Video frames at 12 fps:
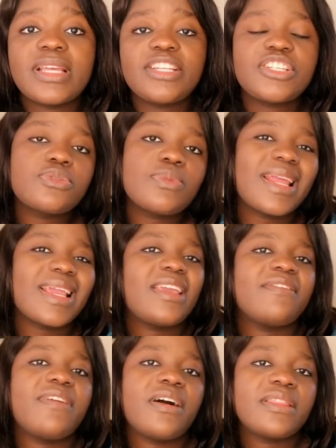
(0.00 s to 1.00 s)
just want to
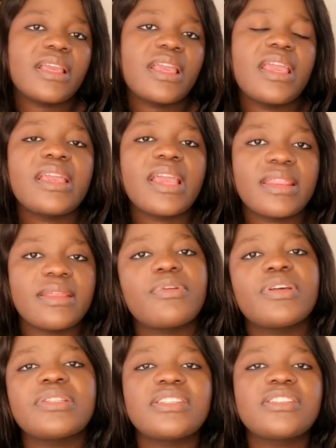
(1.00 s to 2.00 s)
give her the cake and the
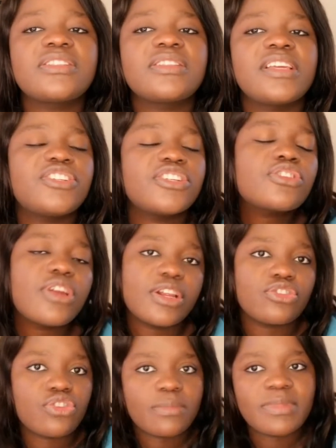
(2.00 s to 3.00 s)
presents. They're just going
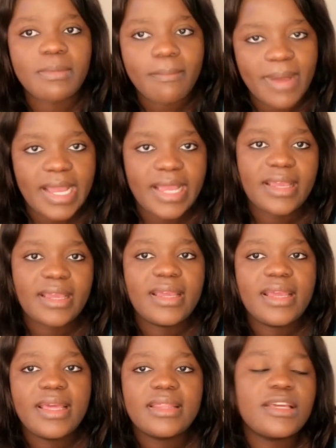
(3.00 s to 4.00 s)
to drop them by.
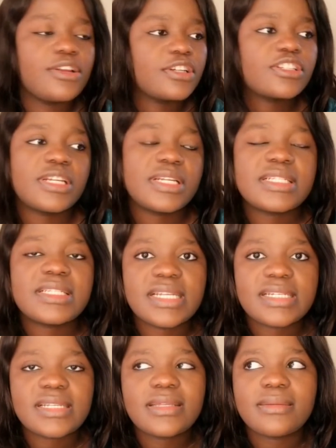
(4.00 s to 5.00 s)
They're not going to
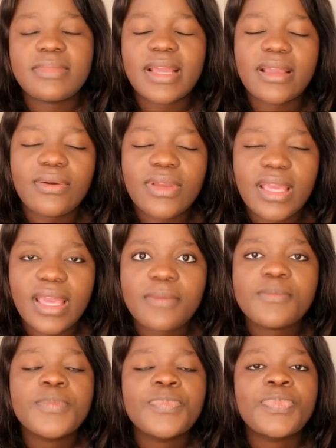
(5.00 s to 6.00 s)
sit. Then I'm like,
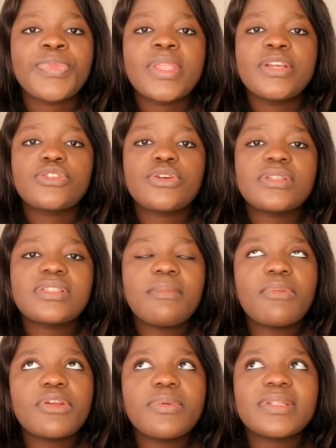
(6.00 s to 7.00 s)
okay. So
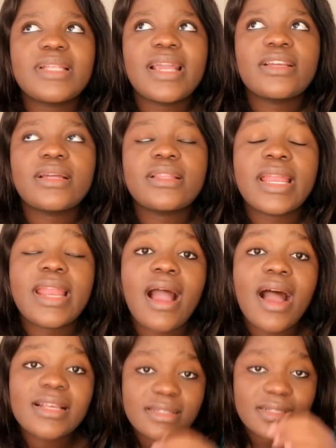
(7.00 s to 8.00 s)
somebody was like, then
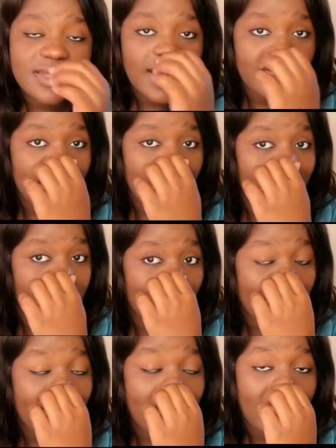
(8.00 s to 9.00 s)
I asked this other lady,
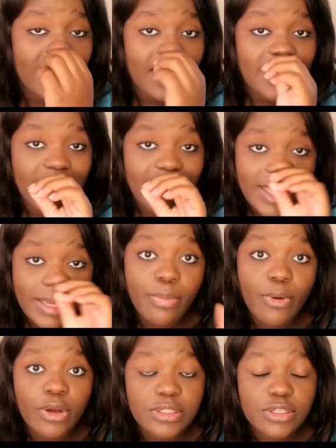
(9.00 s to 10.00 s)
where can I get like
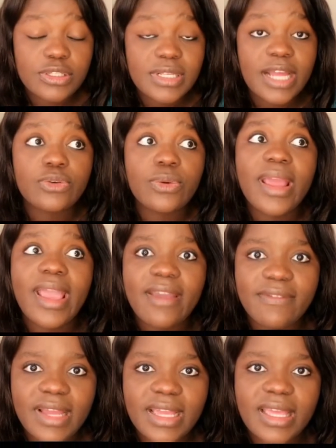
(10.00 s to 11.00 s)
cake boards? Because I don't
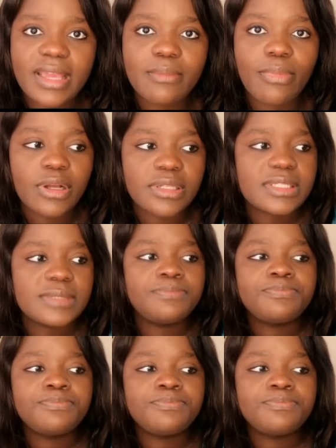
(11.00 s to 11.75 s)
have like cake boards.